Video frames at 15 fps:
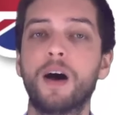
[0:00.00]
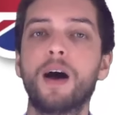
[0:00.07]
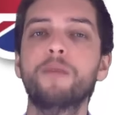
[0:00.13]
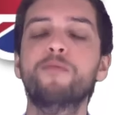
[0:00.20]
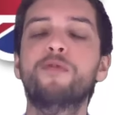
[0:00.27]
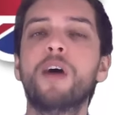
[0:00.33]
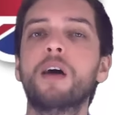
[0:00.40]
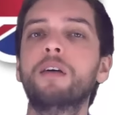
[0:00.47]

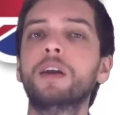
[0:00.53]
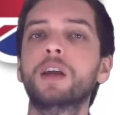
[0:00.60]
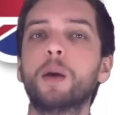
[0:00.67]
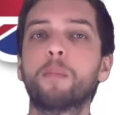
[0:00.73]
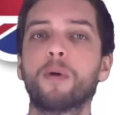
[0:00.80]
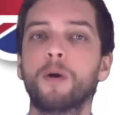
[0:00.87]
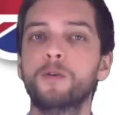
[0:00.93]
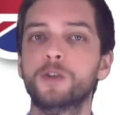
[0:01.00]
I'm very
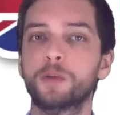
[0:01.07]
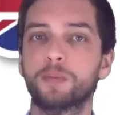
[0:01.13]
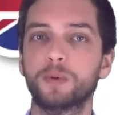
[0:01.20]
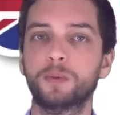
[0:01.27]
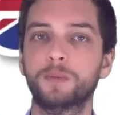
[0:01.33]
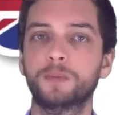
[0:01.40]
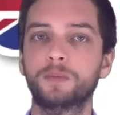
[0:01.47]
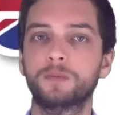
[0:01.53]

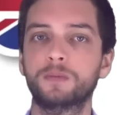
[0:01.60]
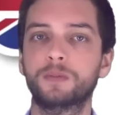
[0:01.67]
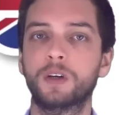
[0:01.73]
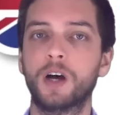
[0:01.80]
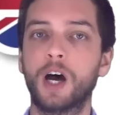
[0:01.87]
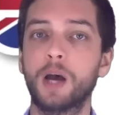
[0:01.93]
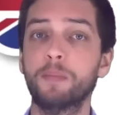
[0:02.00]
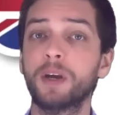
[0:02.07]
approachable.
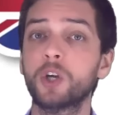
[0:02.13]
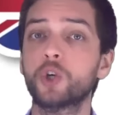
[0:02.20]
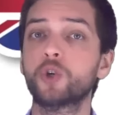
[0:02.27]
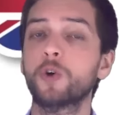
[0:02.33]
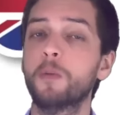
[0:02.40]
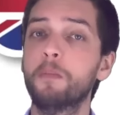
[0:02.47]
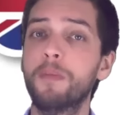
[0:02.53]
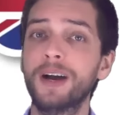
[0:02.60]
I make
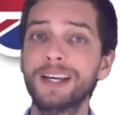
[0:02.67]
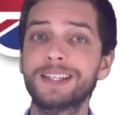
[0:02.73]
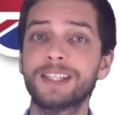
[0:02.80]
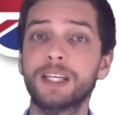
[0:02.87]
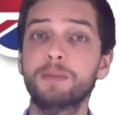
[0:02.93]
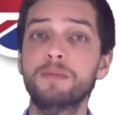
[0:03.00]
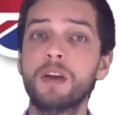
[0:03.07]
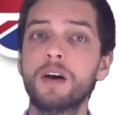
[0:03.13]
sure my
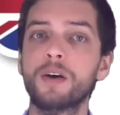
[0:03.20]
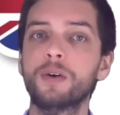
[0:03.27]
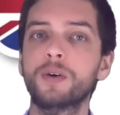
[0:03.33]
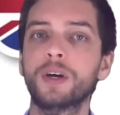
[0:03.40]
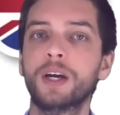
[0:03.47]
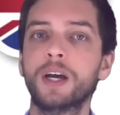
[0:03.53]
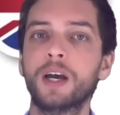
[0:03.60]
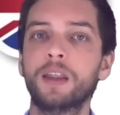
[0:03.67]
team know
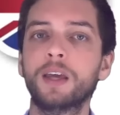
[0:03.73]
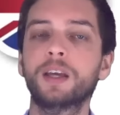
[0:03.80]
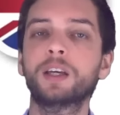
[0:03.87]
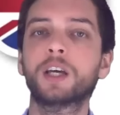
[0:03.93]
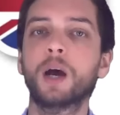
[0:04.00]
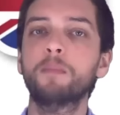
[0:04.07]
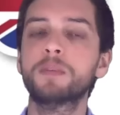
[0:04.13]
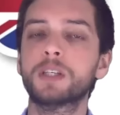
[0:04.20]
they can
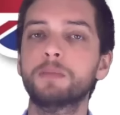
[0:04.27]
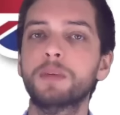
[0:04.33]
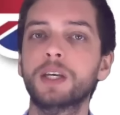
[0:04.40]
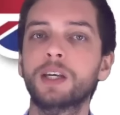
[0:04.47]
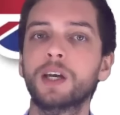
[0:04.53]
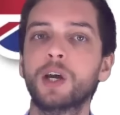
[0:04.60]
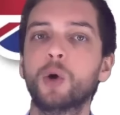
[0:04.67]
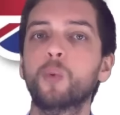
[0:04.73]
come to
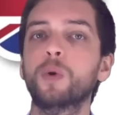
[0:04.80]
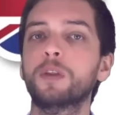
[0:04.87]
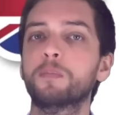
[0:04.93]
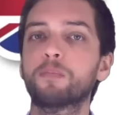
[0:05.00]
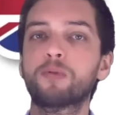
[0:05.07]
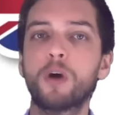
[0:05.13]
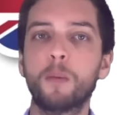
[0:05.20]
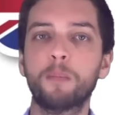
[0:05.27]
me
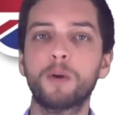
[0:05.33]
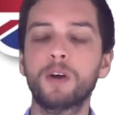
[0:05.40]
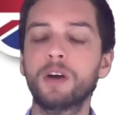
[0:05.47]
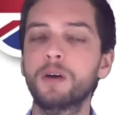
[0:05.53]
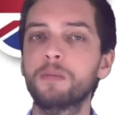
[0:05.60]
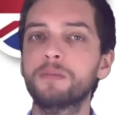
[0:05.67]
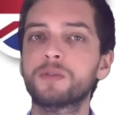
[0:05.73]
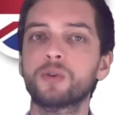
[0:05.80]
with
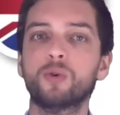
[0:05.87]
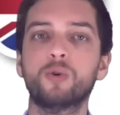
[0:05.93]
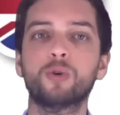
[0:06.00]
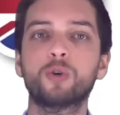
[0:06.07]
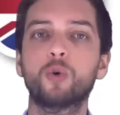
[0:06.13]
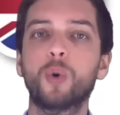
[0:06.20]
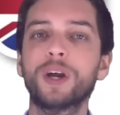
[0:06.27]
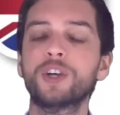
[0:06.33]
problems
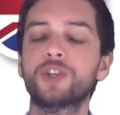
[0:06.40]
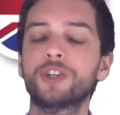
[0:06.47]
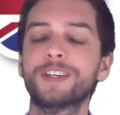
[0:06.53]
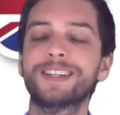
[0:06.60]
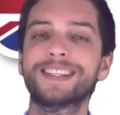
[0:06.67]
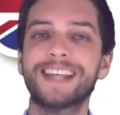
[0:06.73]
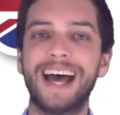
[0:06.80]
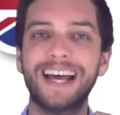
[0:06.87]
or
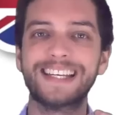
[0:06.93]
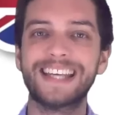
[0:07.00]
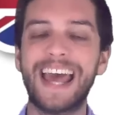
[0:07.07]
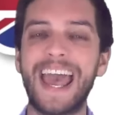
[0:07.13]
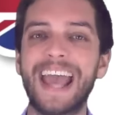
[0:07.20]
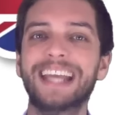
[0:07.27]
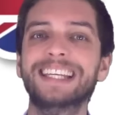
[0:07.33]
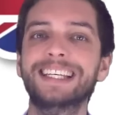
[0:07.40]
questions at
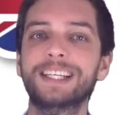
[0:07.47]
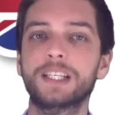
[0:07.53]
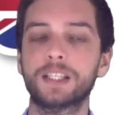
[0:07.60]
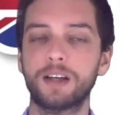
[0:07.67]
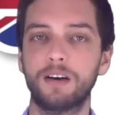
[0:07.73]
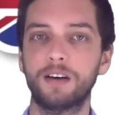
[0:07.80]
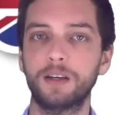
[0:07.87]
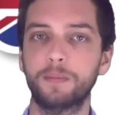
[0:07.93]
any
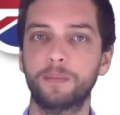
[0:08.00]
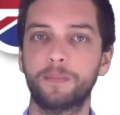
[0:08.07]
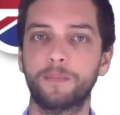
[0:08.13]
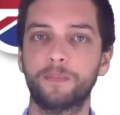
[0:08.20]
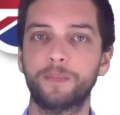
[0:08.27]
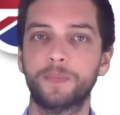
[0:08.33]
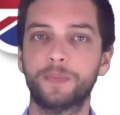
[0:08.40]
time.